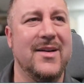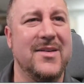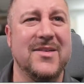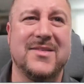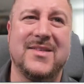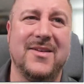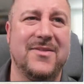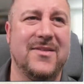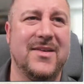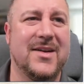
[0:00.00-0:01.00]
and you
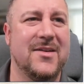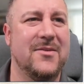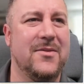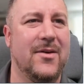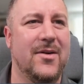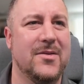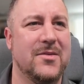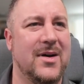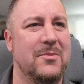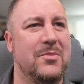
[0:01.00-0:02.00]
definitely can afford
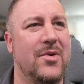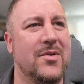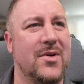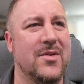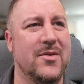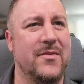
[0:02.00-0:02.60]
like protons,